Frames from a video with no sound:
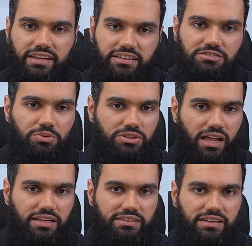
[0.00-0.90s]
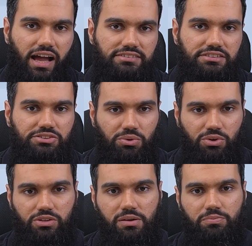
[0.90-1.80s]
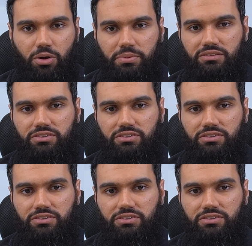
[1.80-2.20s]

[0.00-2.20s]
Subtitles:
each modality has its own prompting